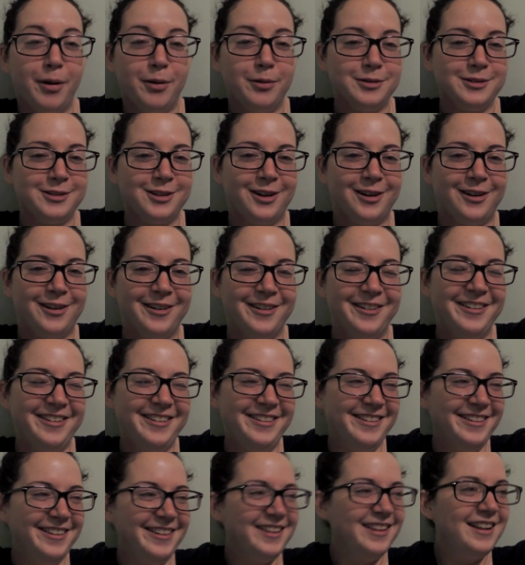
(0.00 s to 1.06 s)
Postcard.
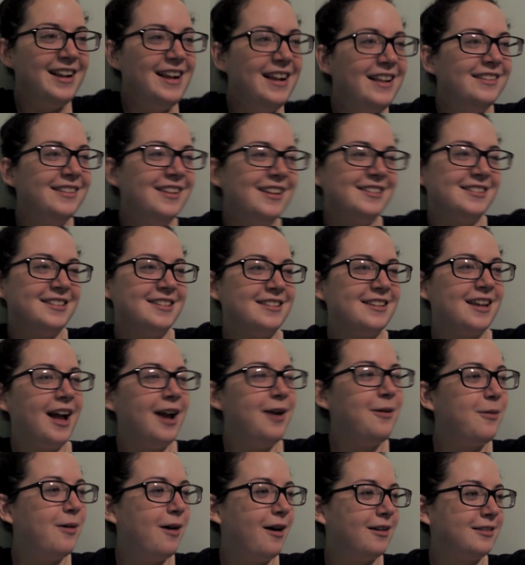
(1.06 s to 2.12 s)
That says,
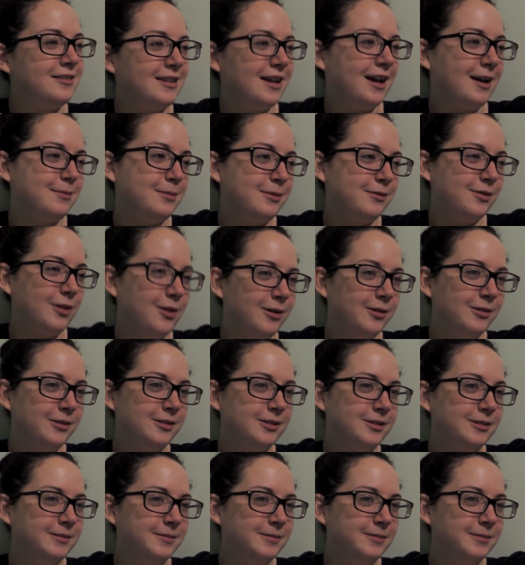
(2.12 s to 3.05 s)
I walked Abbey Road.